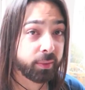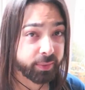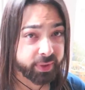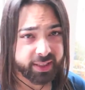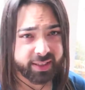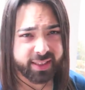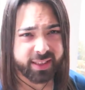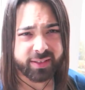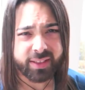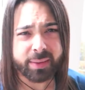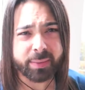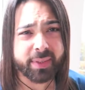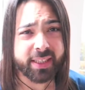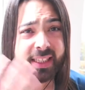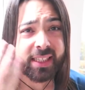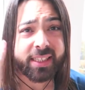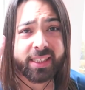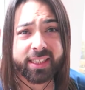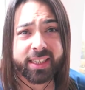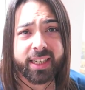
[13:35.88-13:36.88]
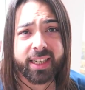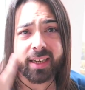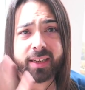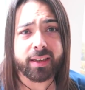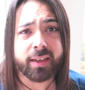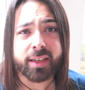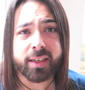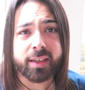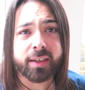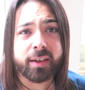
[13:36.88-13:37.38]
It still keeps itching.
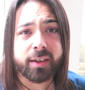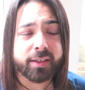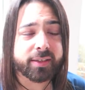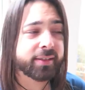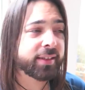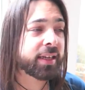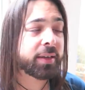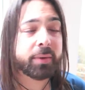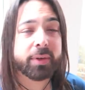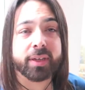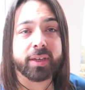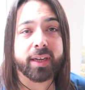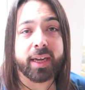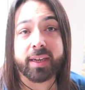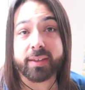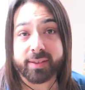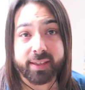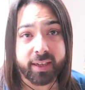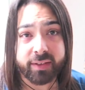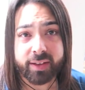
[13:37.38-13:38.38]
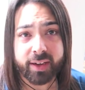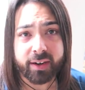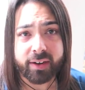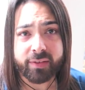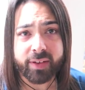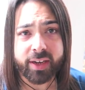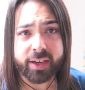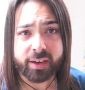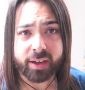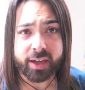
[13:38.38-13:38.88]
Like, God, does anyone else out there have
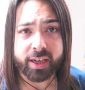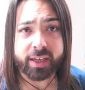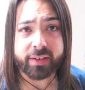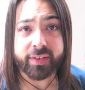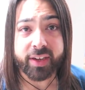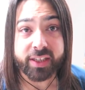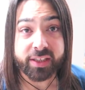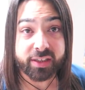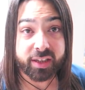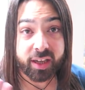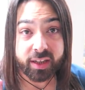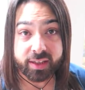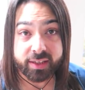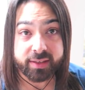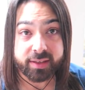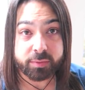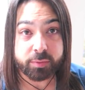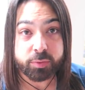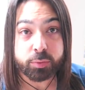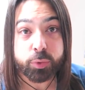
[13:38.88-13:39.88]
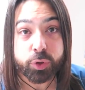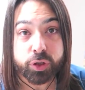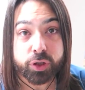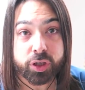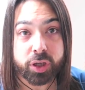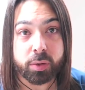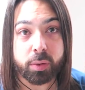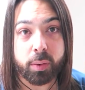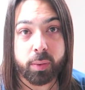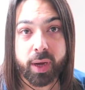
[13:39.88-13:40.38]
had an eye infection like this that wouldn't
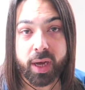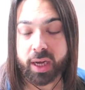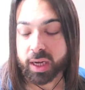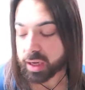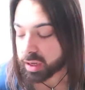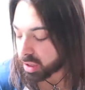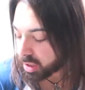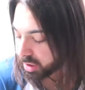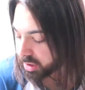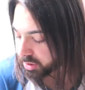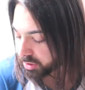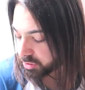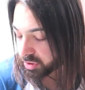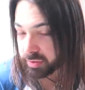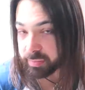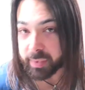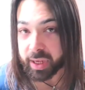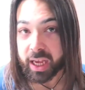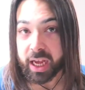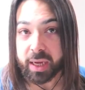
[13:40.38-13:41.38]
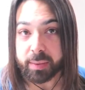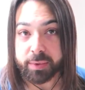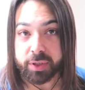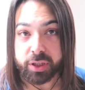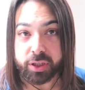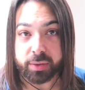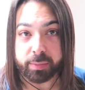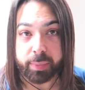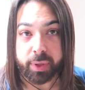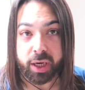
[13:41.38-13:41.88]
go away? It's driving me
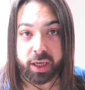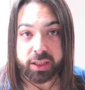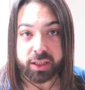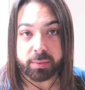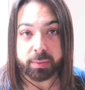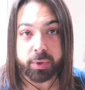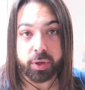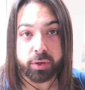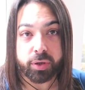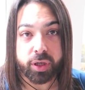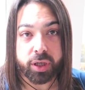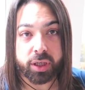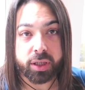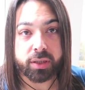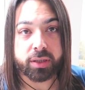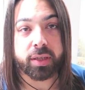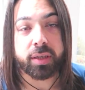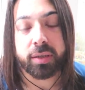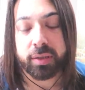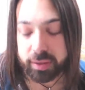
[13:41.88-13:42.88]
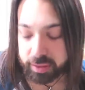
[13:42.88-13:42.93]
absolutely bloody bonkers.